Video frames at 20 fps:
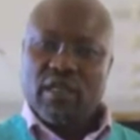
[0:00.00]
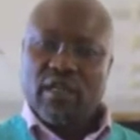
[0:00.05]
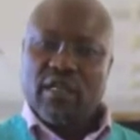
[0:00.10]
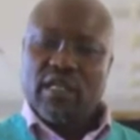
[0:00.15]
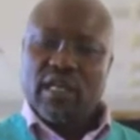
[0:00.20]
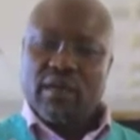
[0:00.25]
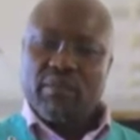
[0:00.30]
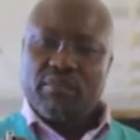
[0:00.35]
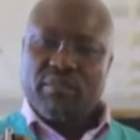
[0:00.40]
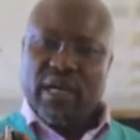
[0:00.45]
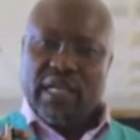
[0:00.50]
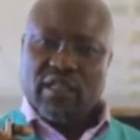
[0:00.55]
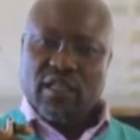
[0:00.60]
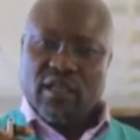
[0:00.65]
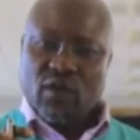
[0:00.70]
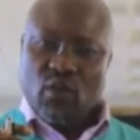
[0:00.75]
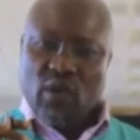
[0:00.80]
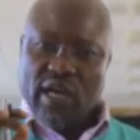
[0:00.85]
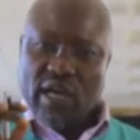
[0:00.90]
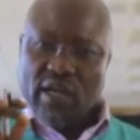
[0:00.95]
the
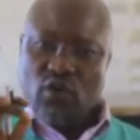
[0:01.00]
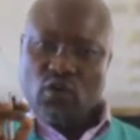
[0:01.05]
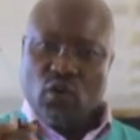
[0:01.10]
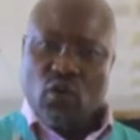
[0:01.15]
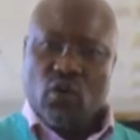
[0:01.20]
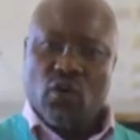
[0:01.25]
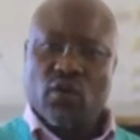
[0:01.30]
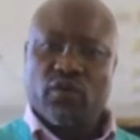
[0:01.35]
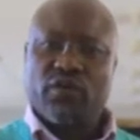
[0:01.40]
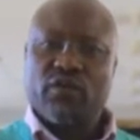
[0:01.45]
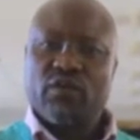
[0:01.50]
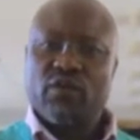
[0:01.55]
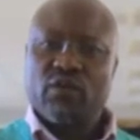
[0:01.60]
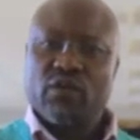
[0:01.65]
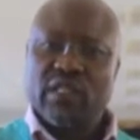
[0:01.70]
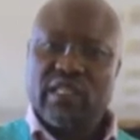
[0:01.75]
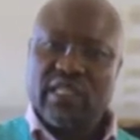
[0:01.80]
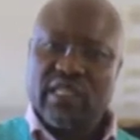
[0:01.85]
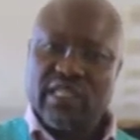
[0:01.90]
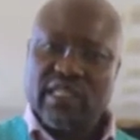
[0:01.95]
particular tooth
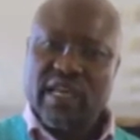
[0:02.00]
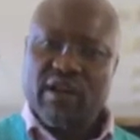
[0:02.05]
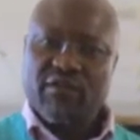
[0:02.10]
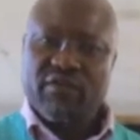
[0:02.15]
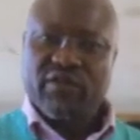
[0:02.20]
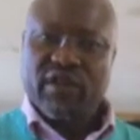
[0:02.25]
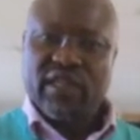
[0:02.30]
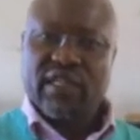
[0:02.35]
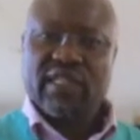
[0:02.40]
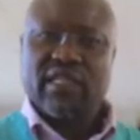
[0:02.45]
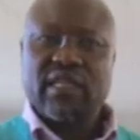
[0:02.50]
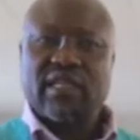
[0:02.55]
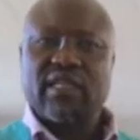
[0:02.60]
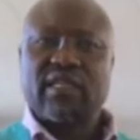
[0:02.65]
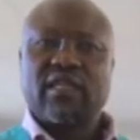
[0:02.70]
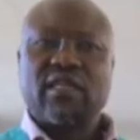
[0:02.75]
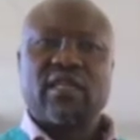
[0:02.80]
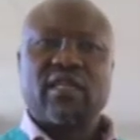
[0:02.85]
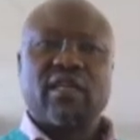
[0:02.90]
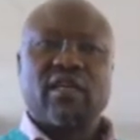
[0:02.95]
which is affected
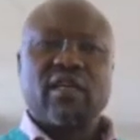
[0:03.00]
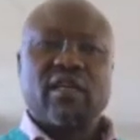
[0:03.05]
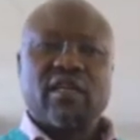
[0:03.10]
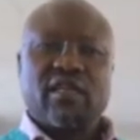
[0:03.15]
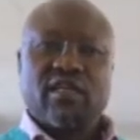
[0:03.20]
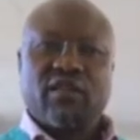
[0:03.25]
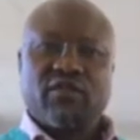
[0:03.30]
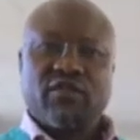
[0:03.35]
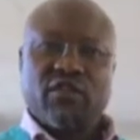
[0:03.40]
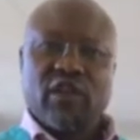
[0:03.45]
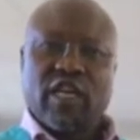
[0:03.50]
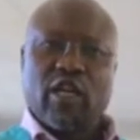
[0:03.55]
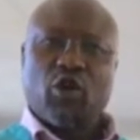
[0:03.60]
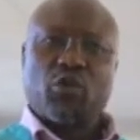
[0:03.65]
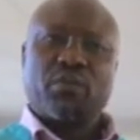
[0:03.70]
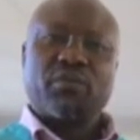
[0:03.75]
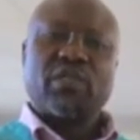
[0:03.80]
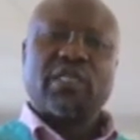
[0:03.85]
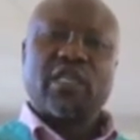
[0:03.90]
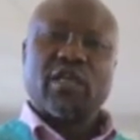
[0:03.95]

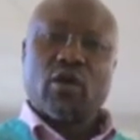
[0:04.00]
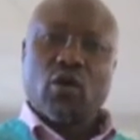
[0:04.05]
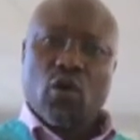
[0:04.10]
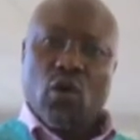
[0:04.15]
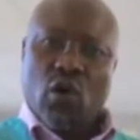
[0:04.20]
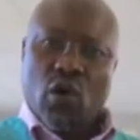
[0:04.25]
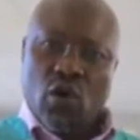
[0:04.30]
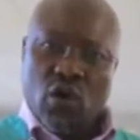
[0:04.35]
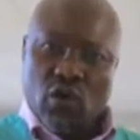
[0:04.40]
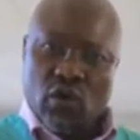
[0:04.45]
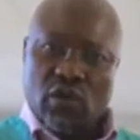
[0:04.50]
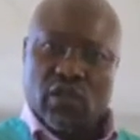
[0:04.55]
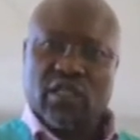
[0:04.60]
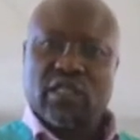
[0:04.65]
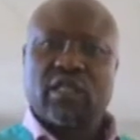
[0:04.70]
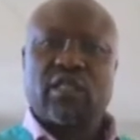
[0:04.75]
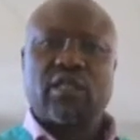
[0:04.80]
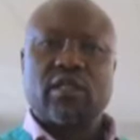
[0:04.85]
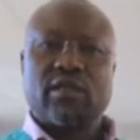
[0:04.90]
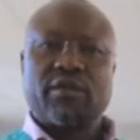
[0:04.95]
develops
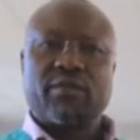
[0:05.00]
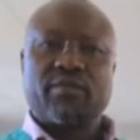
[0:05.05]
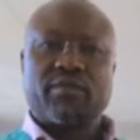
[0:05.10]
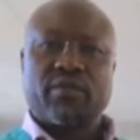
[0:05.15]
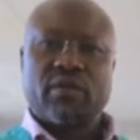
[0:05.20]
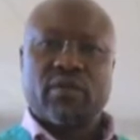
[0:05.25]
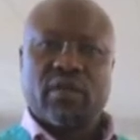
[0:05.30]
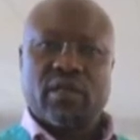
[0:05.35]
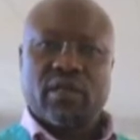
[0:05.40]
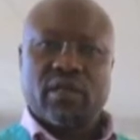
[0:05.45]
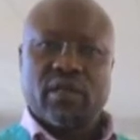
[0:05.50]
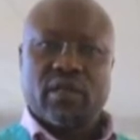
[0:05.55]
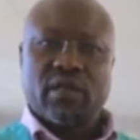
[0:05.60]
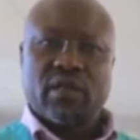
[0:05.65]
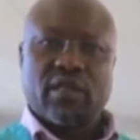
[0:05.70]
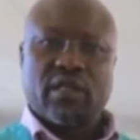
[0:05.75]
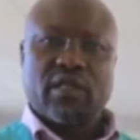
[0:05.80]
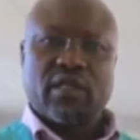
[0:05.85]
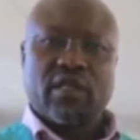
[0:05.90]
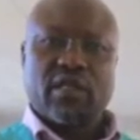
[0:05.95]
holes.
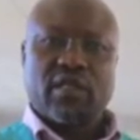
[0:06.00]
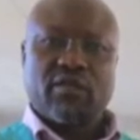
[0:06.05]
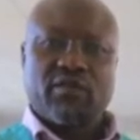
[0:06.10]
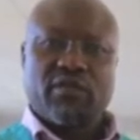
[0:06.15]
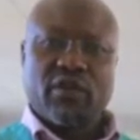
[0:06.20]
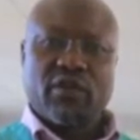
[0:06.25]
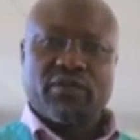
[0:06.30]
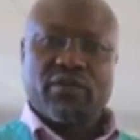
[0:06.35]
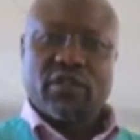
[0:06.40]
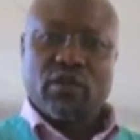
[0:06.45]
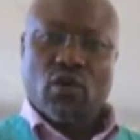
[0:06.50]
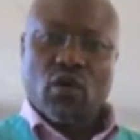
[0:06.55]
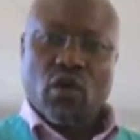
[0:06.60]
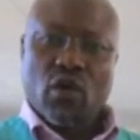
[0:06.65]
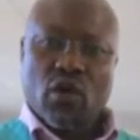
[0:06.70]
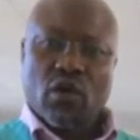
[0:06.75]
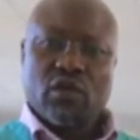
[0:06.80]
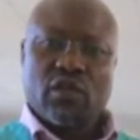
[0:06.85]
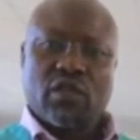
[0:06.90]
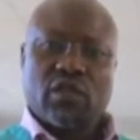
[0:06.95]
It develops
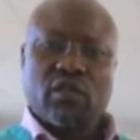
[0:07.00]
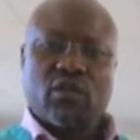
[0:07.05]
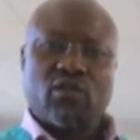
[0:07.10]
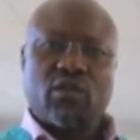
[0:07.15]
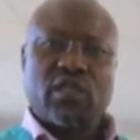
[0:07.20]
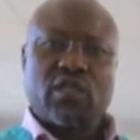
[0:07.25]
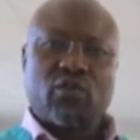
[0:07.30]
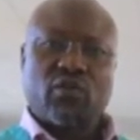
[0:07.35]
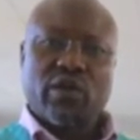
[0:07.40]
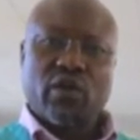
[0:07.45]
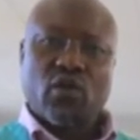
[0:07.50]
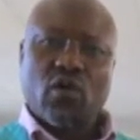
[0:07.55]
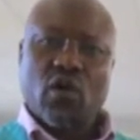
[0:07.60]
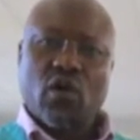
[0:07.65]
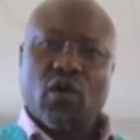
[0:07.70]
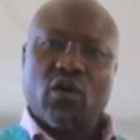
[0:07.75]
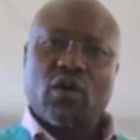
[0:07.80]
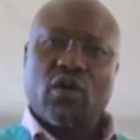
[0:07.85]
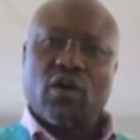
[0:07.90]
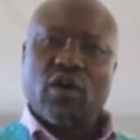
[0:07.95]
holes which we
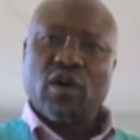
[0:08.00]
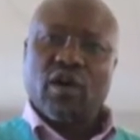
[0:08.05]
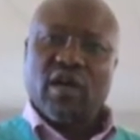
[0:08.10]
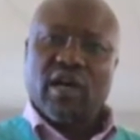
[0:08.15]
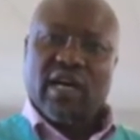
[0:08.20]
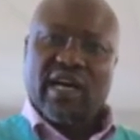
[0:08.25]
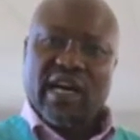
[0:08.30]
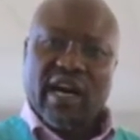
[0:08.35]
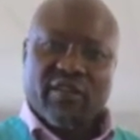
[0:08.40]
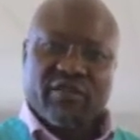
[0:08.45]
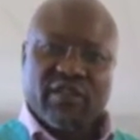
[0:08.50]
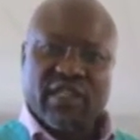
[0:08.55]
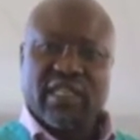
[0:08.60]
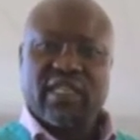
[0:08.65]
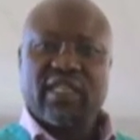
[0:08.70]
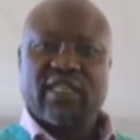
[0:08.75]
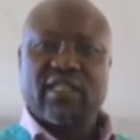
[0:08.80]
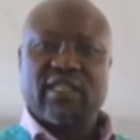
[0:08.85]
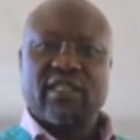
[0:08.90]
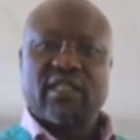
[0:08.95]
call
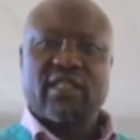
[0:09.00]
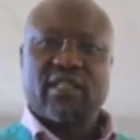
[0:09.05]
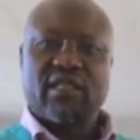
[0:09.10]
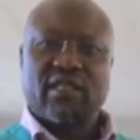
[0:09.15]
cavities.